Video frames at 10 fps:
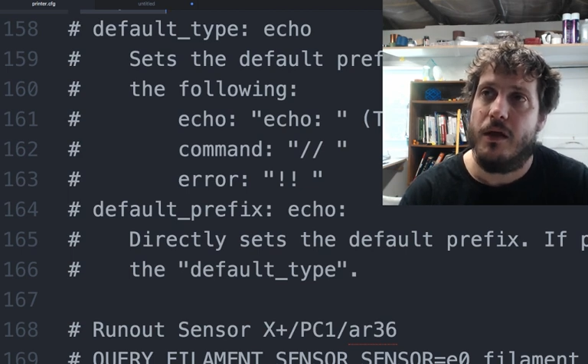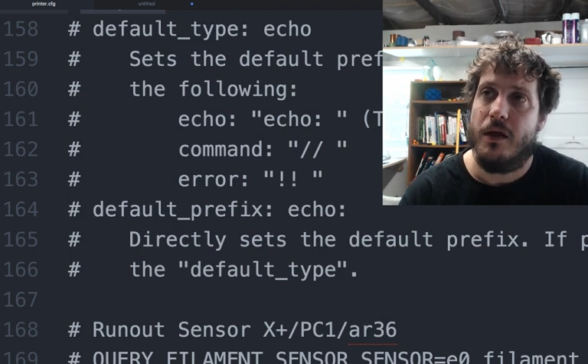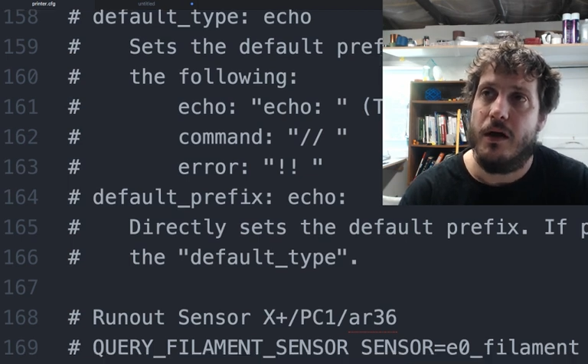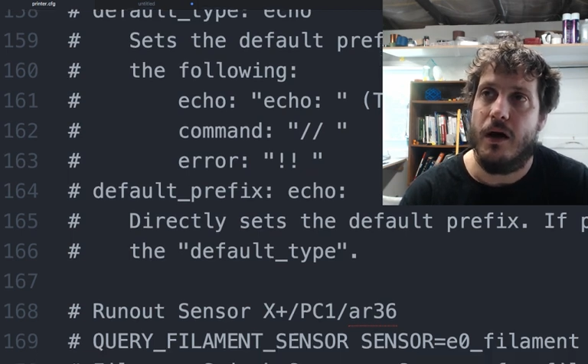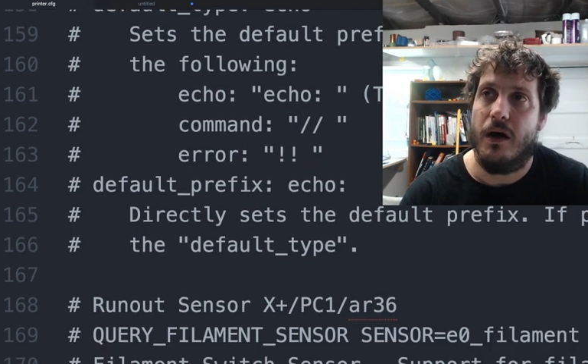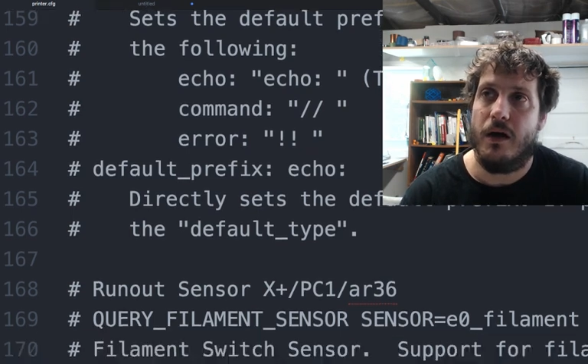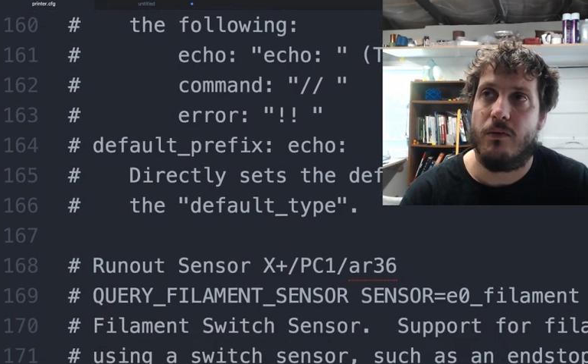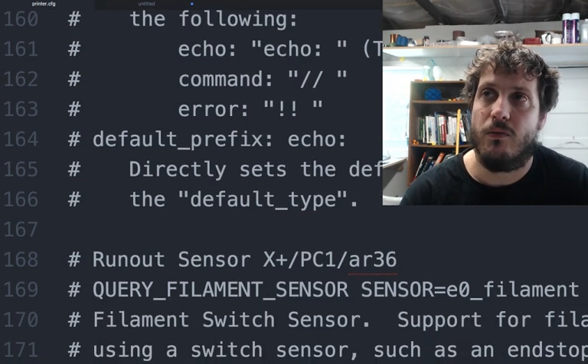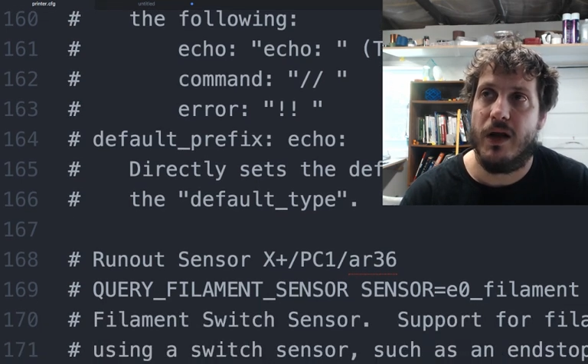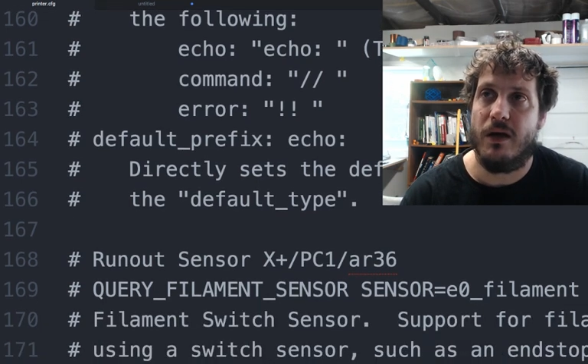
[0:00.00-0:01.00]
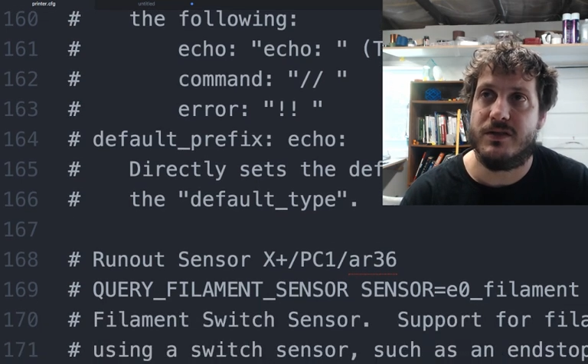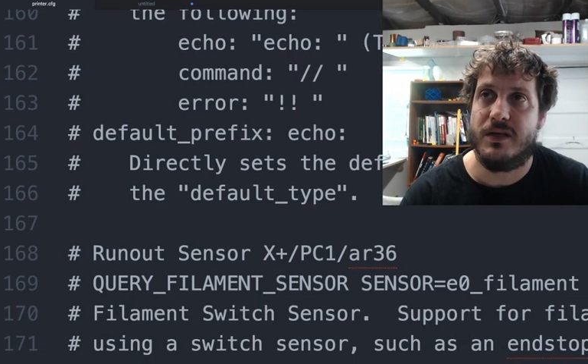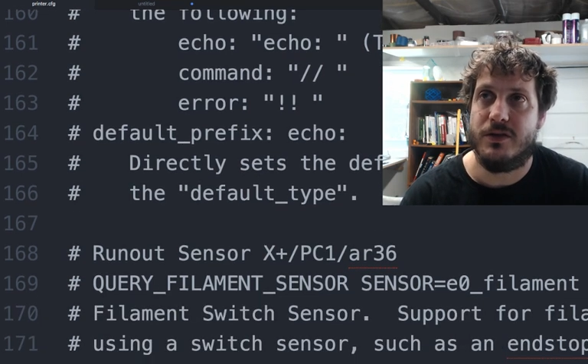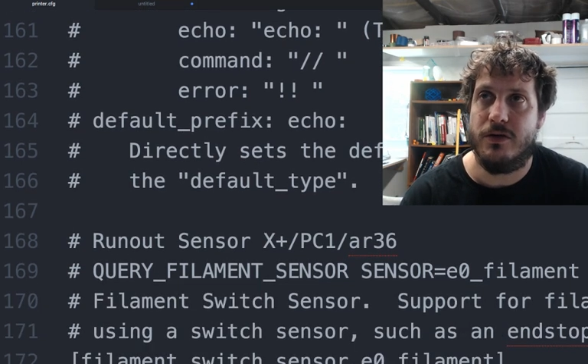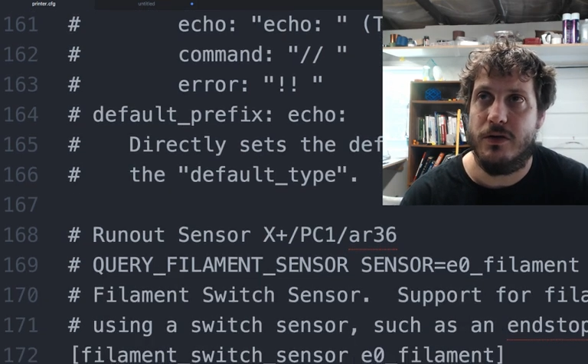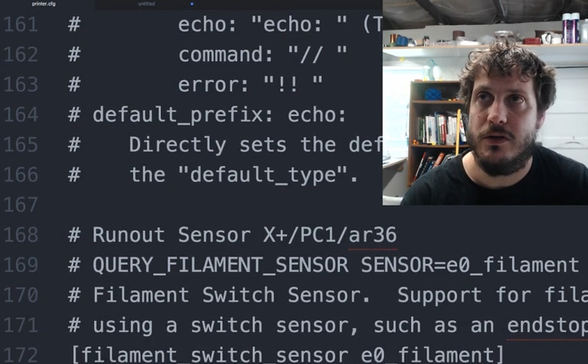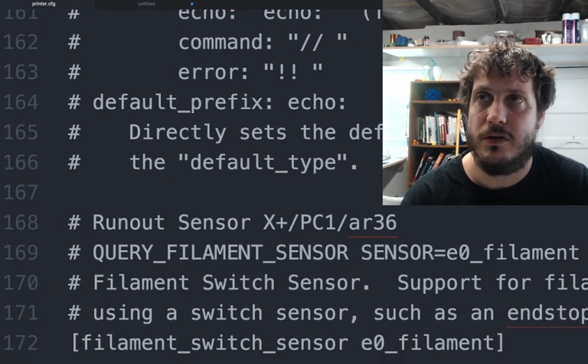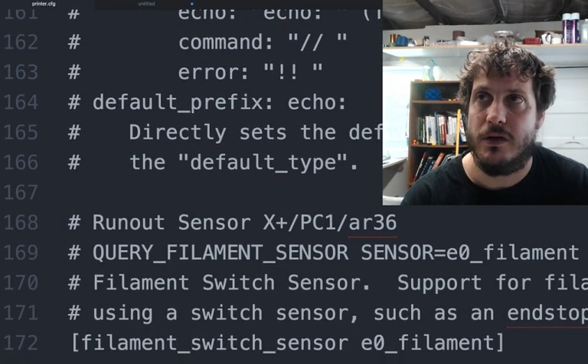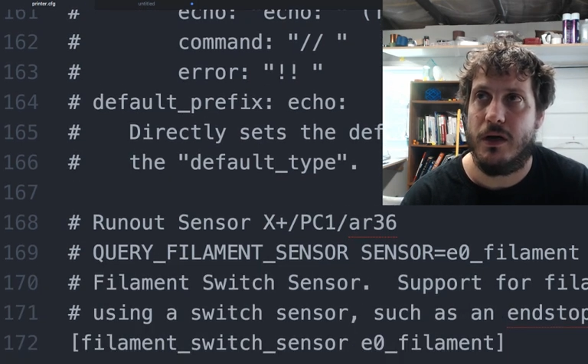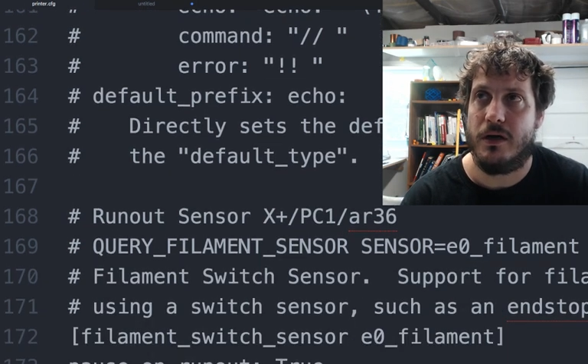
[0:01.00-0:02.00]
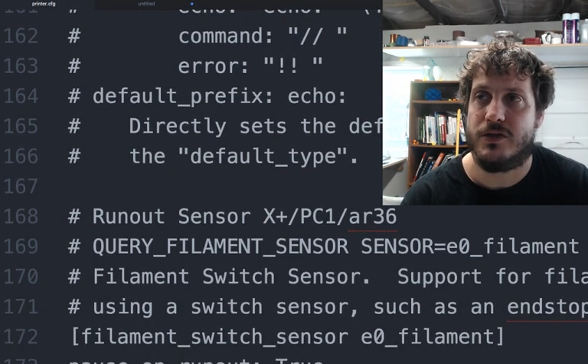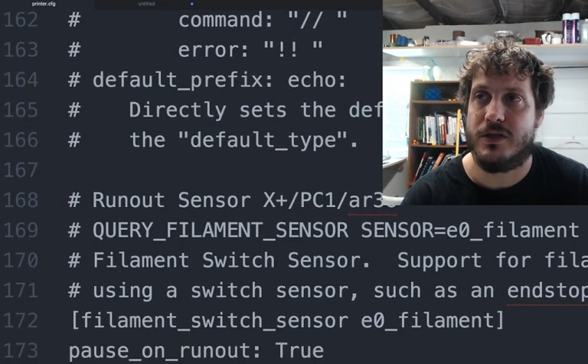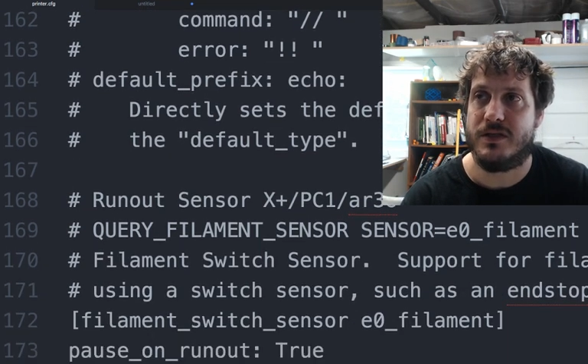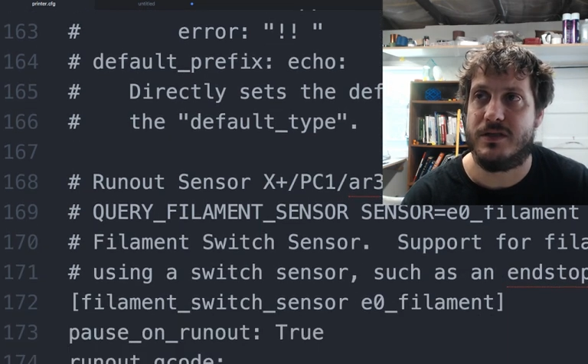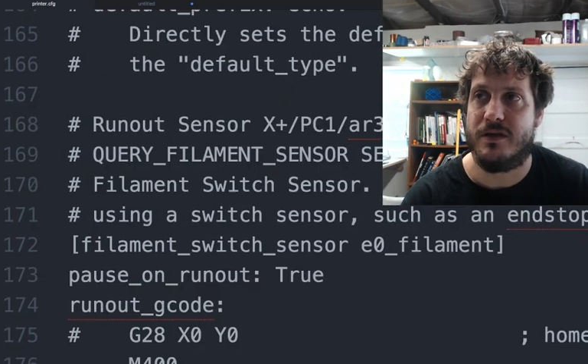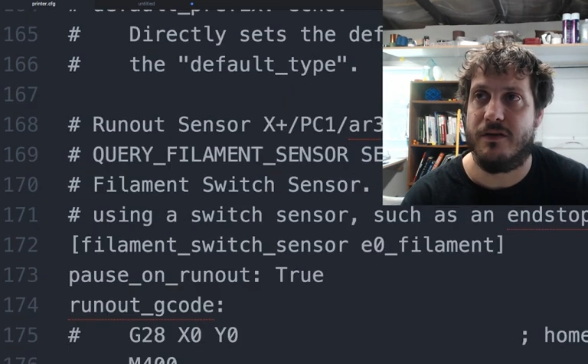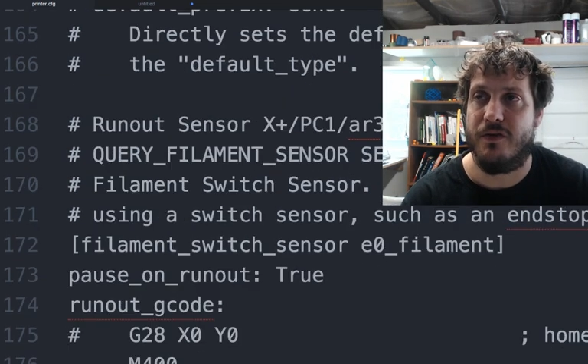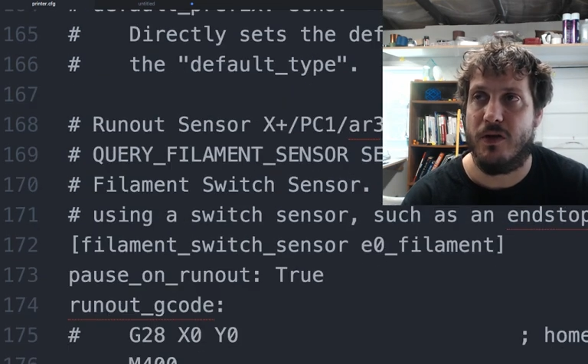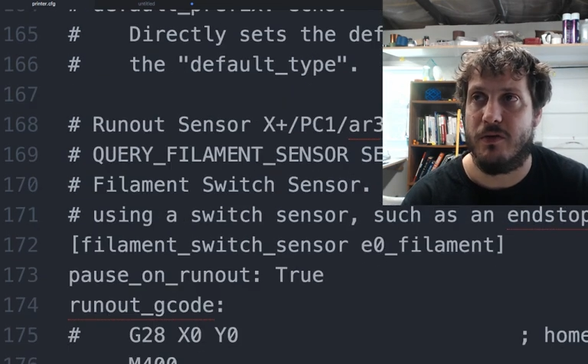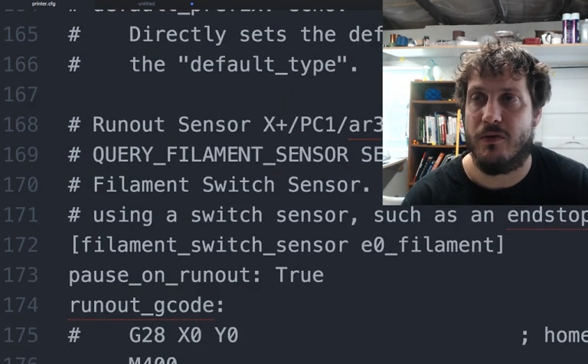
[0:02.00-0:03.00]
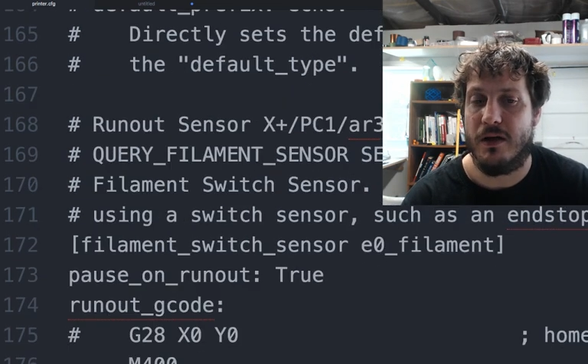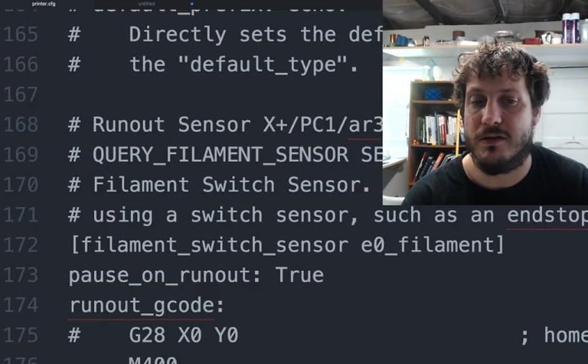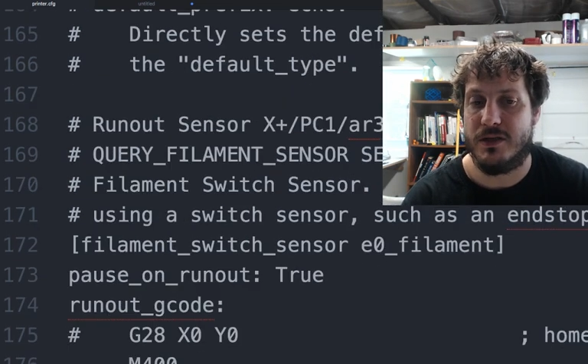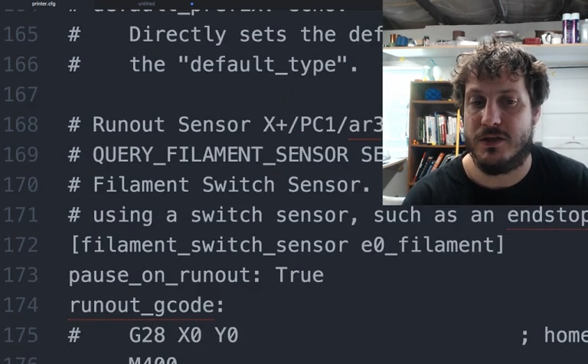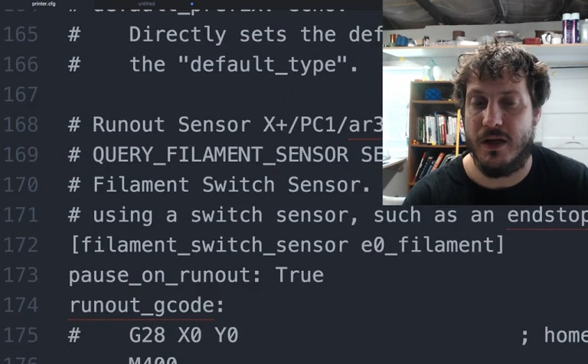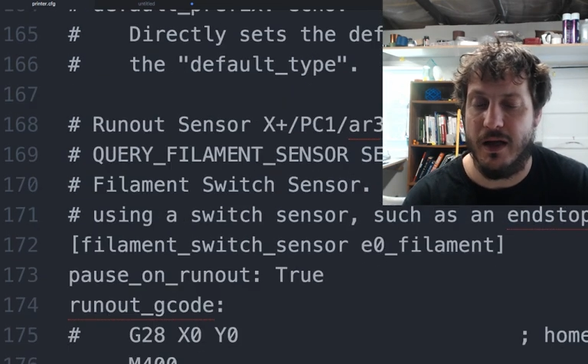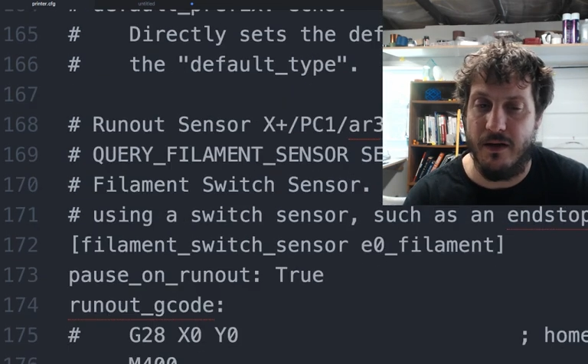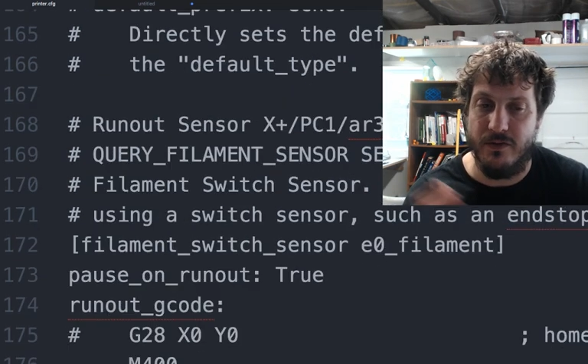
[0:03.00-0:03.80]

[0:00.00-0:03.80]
Runout sensor. So this is the filament runout sensor that I have